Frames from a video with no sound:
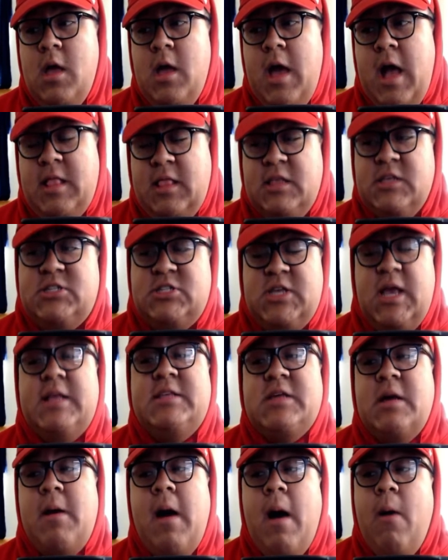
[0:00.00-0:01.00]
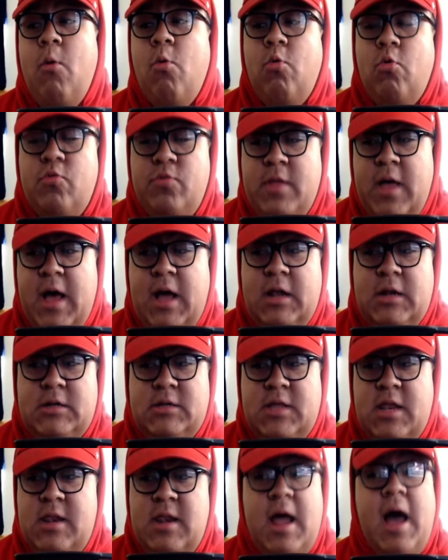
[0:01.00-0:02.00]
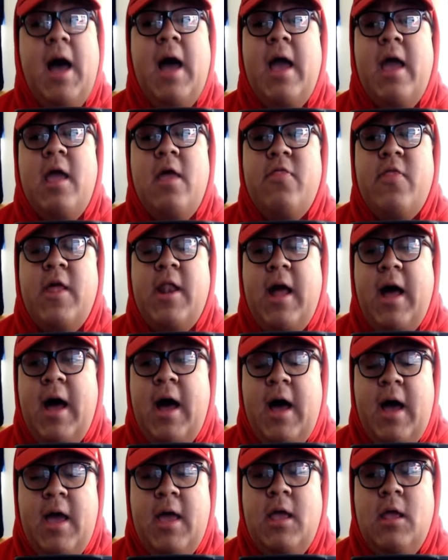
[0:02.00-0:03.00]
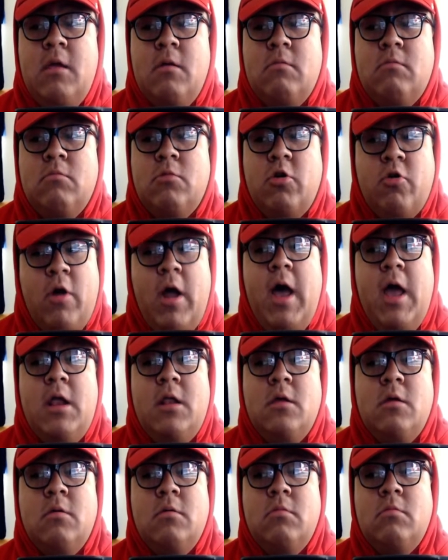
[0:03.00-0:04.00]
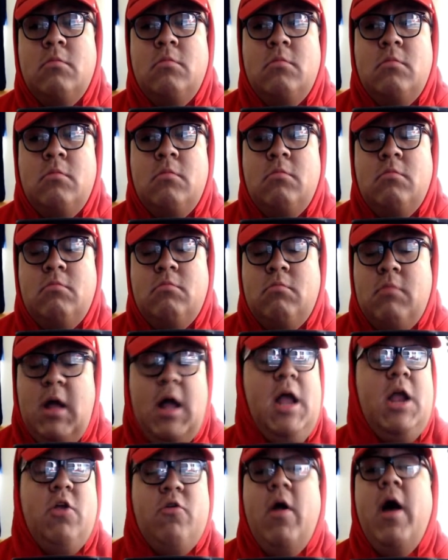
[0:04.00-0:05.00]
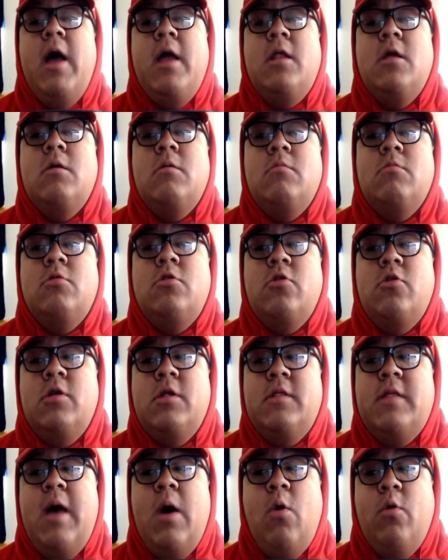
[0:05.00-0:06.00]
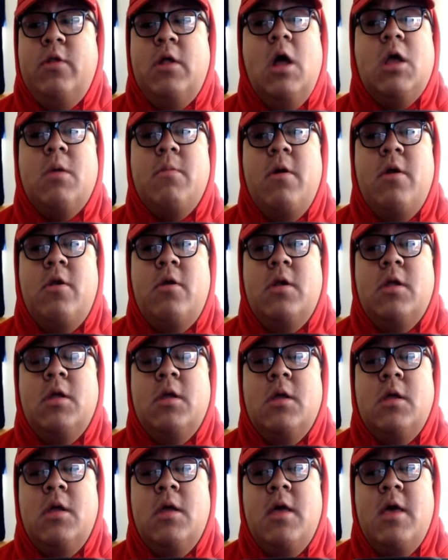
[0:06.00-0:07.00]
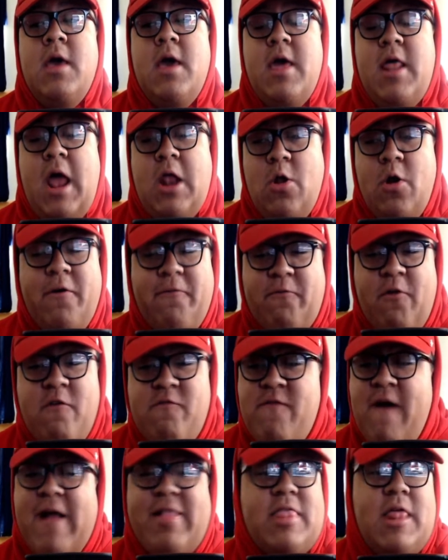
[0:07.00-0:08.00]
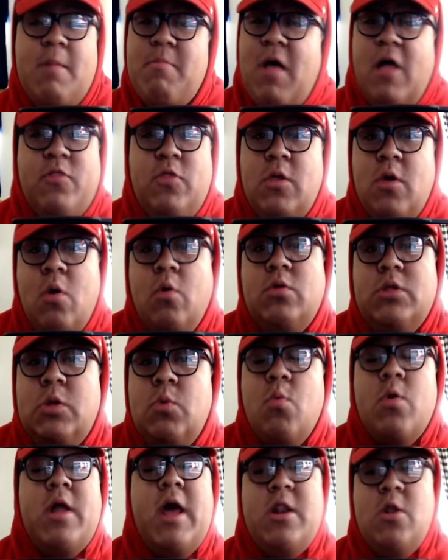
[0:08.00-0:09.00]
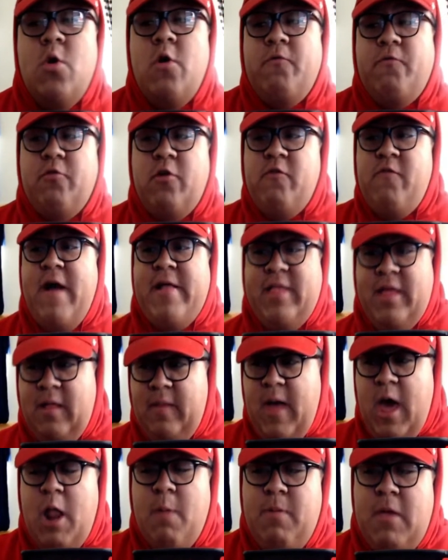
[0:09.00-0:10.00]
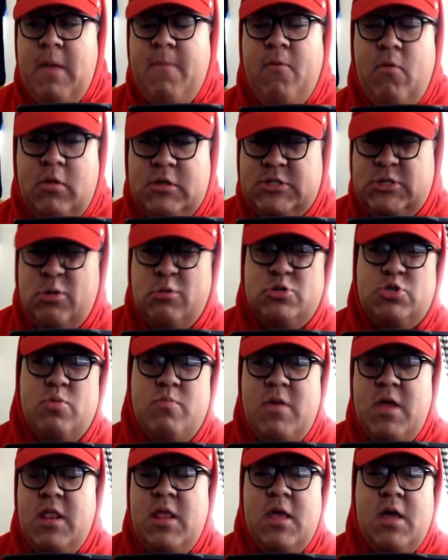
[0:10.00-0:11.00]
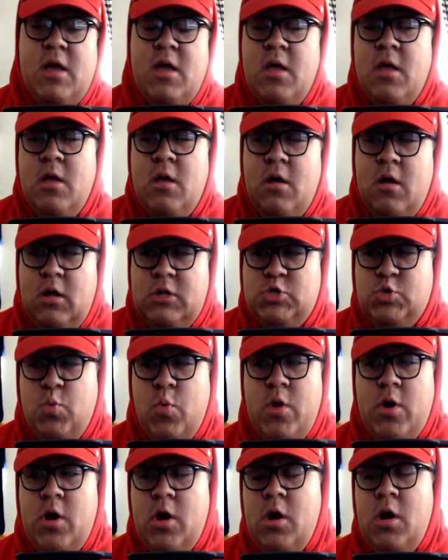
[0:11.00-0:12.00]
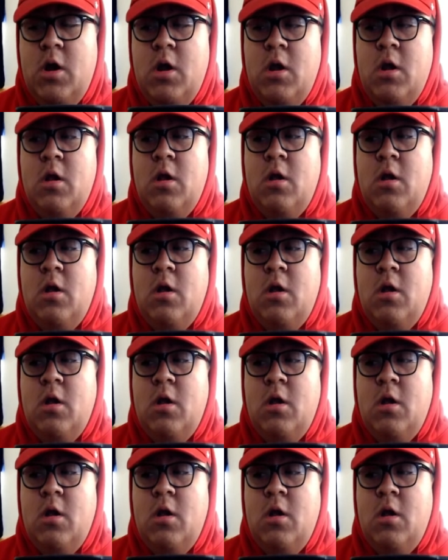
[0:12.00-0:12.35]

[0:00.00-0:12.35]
At the same time, I will not deny that I cried. I cried during the whole documentary. And I know for a fact that I'm not the only one. I know for a fact that a lot of people on social media, on Twitter,